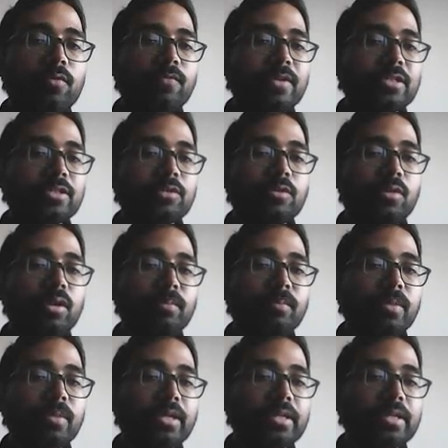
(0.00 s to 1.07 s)
row first
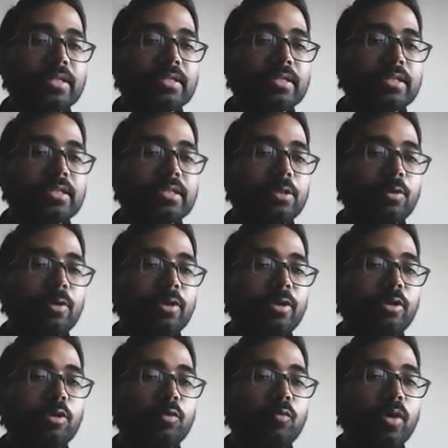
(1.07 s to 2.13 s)
column, that is 0
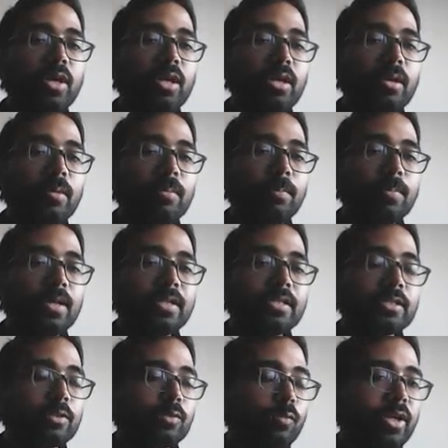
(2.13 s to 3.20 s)
into 1
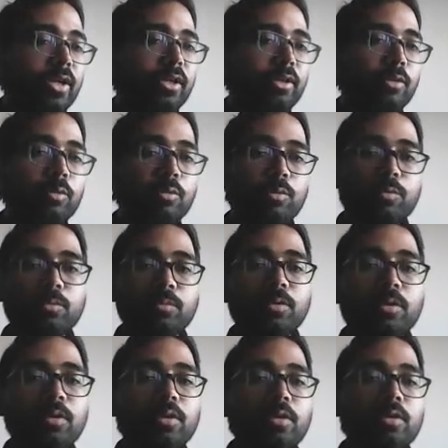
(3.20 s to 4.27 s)
plus 1 into 2.
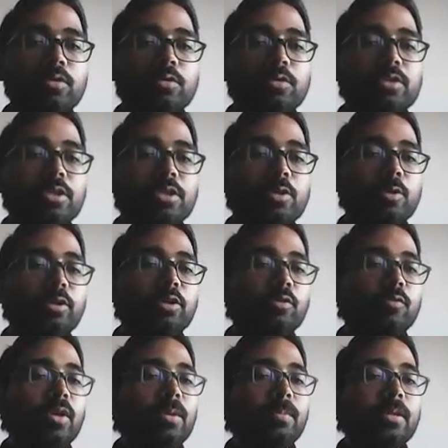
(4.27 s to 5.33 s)
So 0 into
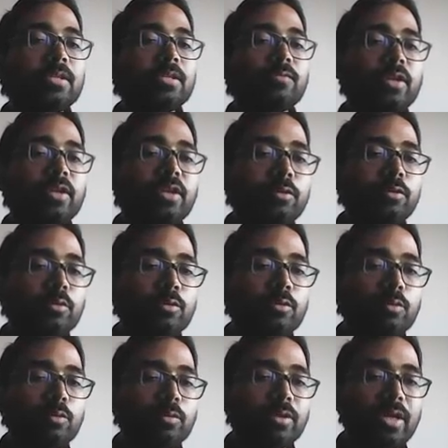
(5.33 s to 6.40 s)
1 plus 1 into
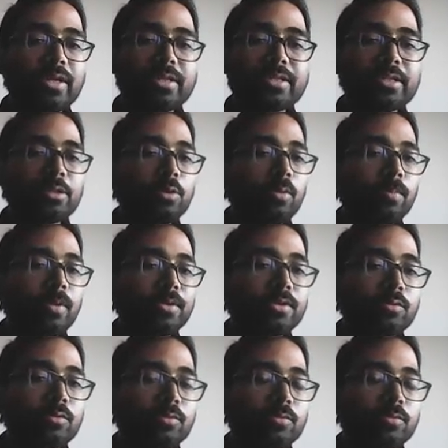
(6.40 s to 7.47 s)
2, that is 0
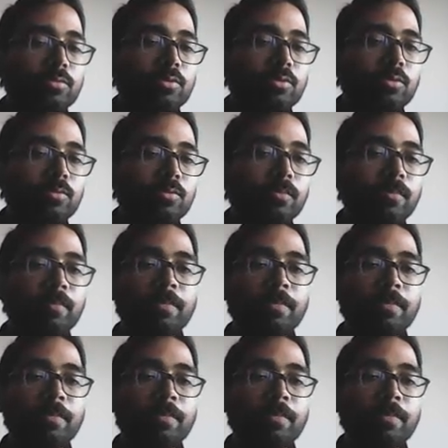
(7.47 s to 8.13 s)
plus 2. 2.